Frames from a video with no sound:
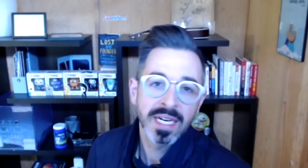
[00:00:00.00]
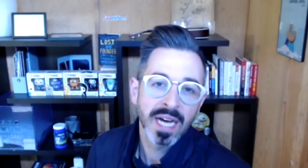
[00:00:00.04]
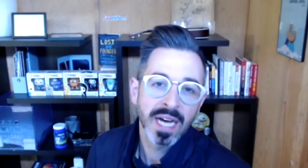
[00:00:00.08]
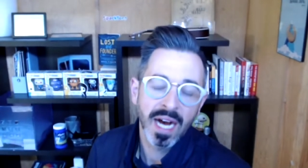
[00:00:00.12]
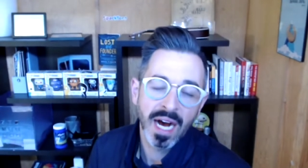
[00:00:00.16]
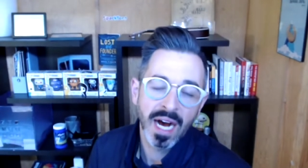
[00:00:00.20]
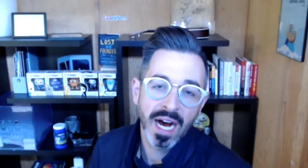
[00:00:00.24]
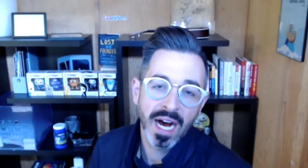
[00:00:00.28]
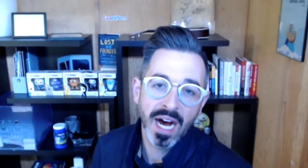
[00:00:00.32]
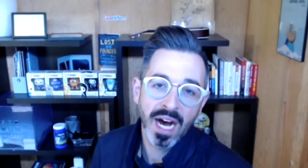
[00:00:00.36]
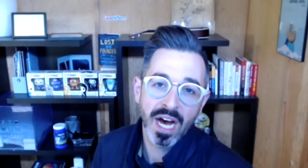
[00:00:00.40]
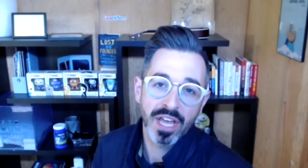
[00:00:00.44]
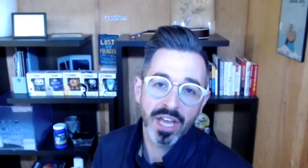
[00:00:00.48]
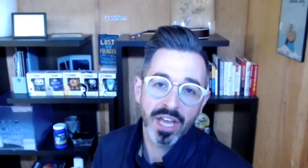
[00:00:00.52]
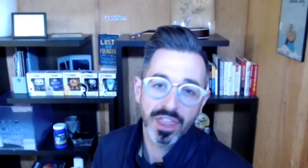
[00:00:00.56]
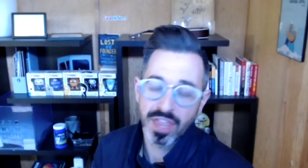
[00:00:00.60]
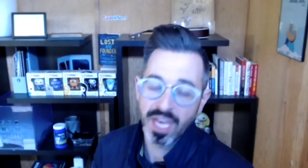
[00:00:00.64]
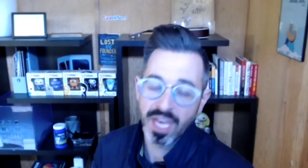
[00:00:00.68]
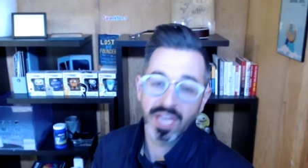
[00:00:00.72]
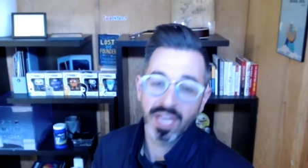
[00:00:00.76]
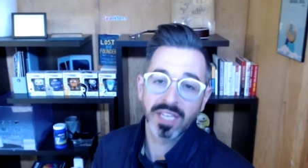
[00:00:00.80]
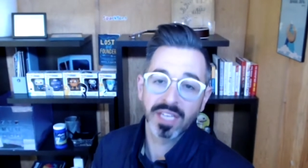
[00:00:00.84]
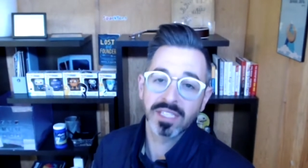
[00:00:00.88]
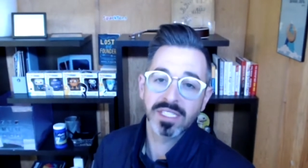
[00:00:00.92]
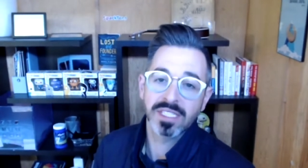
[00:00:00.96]
uh,
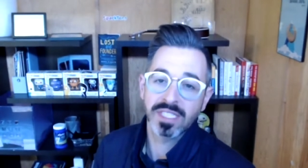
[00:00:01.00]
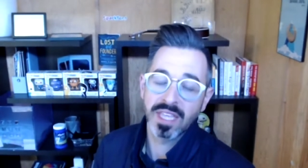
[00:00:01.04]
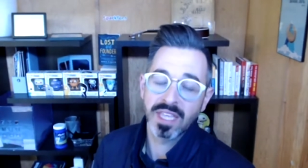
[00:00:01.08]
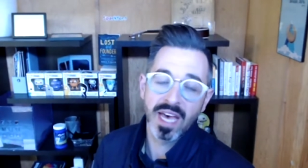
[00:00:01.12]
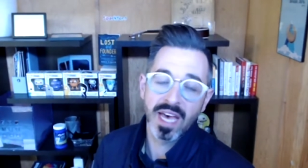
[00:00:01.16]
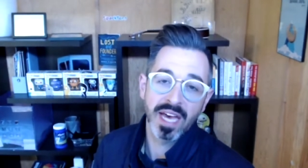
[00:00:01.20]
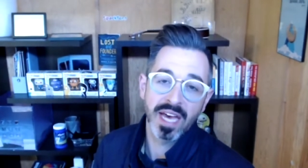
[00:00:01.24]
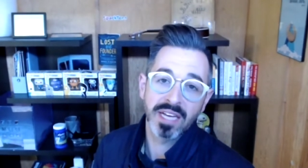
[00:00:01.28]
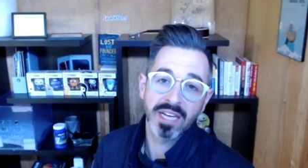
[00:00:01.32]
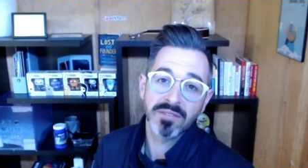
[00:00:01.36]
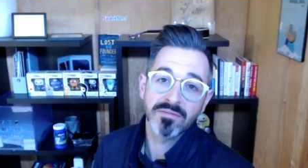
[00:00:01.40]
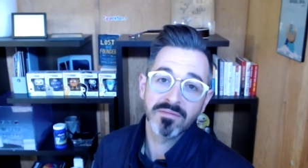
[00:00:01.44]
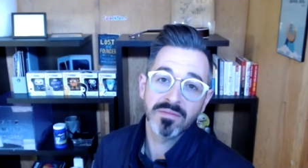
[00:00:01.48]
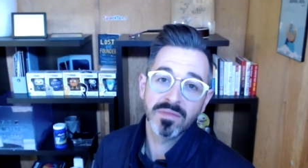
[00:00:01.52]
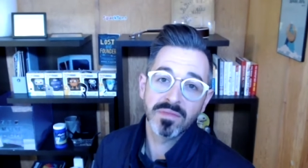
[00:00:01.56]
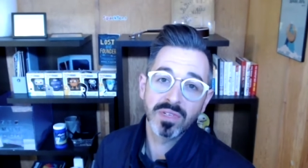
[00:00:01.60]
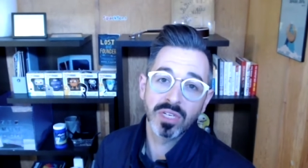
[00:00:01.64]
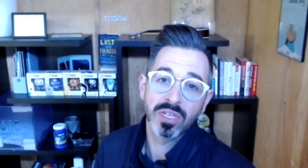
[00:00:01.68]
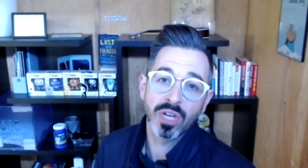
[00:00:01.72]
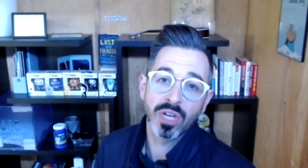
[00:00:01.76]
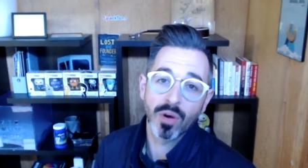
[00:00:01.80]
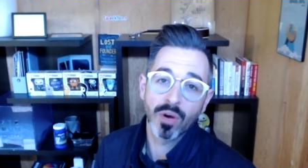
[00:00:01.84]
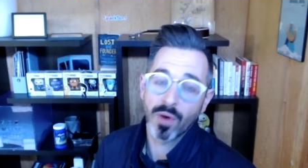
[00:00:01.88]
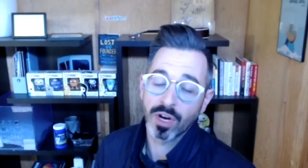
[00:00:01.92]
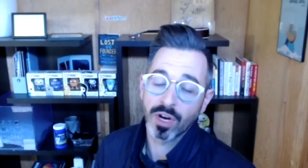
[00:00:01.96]
things that you
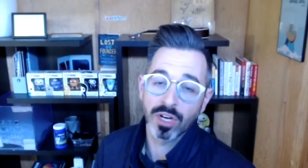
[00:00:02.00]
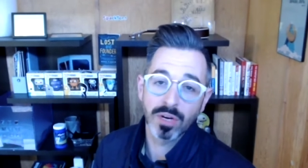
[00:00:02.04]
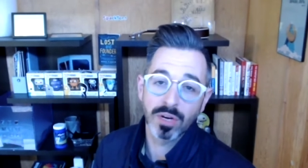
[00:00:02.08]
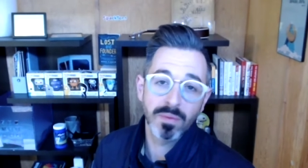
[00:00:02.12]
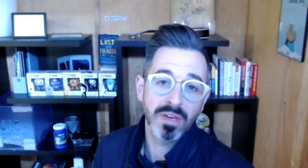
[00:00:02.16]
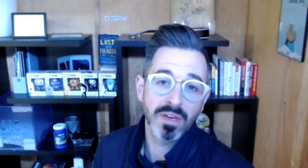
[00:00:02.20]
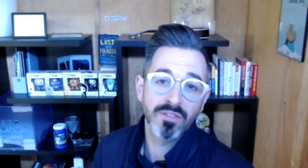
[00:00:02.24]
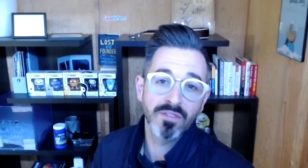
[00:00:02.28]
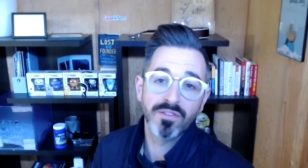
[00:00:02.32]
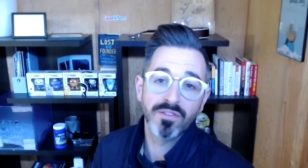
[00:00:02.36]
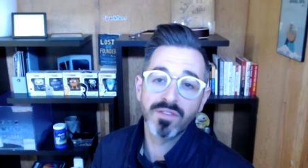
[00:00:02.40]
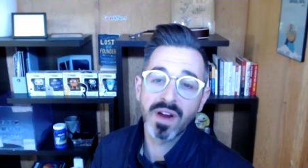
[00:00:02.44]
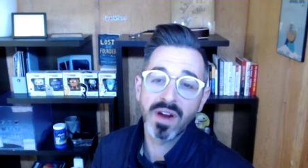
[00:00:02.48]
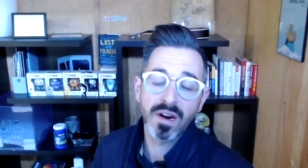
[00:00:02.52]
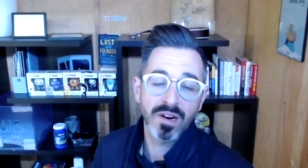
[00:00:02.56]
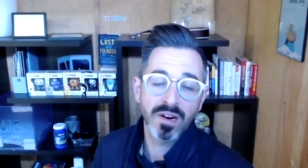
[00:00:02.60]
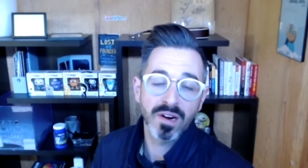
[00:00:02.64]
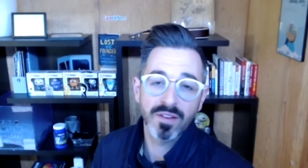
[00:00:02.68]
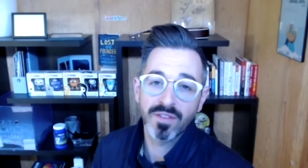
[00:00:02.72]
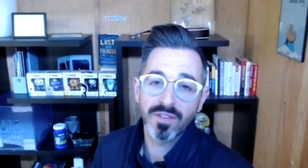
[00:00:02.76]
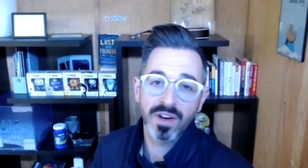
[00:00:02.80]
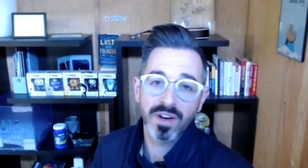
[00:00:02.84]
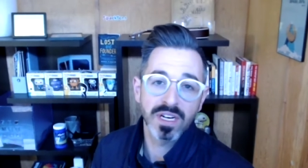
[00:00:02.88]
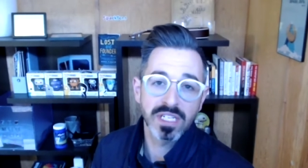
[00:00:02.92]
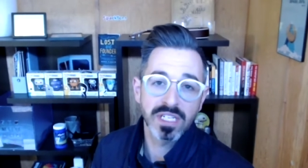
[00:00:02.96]
know are going to be very
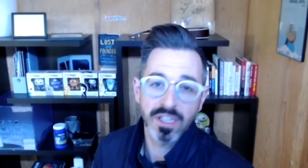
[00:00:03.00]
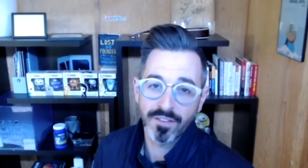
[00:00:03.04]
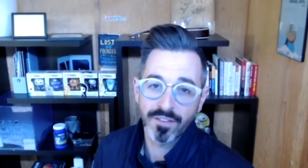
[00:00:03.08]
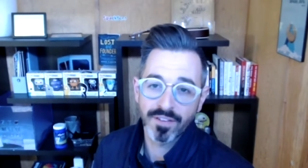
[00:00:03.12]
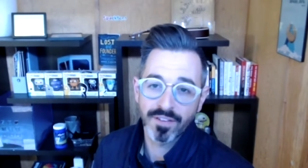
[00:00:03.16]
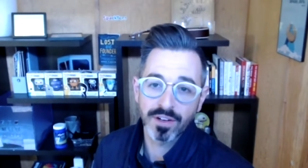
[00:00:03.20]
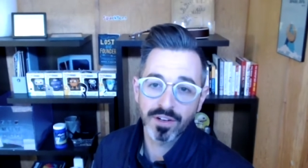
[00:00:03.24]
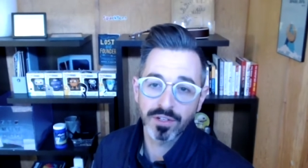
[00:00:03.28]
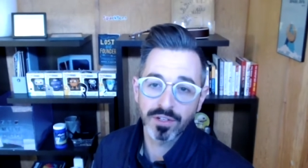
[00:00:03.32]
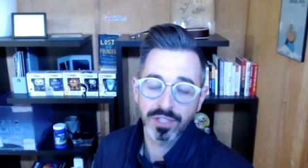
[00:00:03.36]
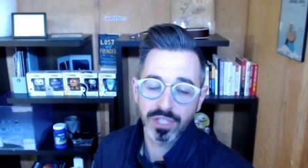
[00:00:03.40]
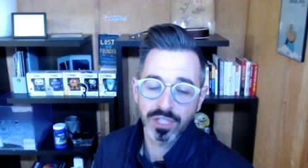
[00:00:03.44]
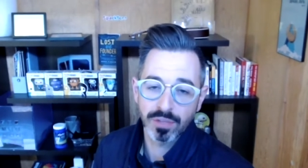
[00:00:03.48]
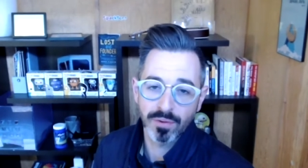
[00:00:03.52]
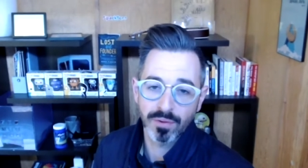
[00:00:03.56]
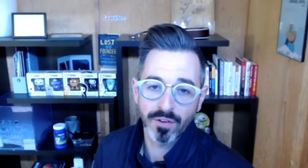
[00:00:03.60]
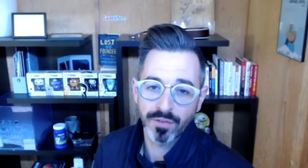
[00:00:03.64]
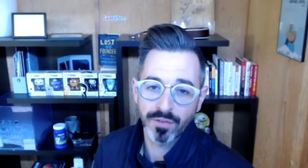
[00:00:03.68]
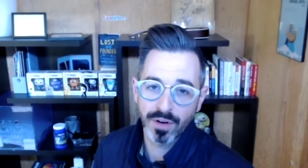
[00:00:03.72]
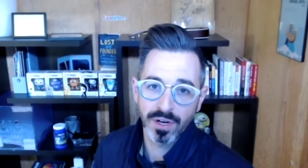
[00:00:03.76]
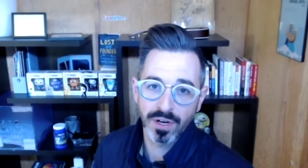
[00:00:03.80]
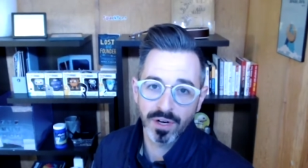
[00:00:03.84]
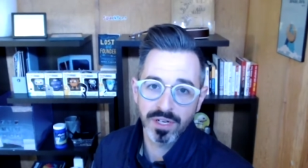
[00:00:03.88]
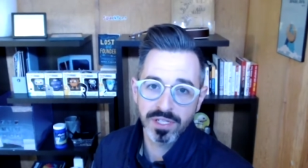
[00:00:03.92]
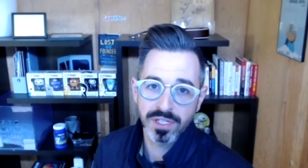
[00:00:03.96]
very difficult to
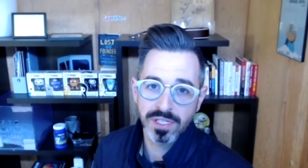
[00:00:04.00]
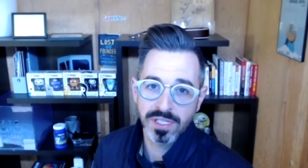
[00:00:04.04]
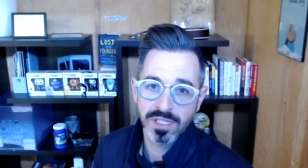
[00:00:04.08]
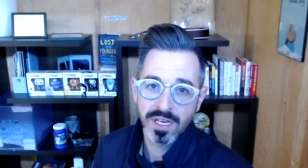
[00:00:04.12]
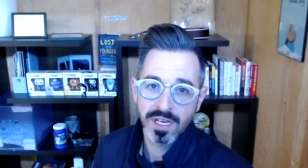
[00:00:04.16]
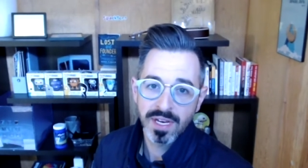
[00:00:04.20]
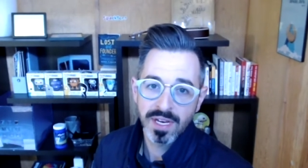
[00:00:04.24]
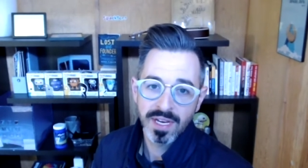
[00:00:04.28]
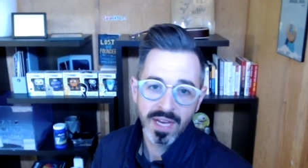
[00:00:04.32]
reverse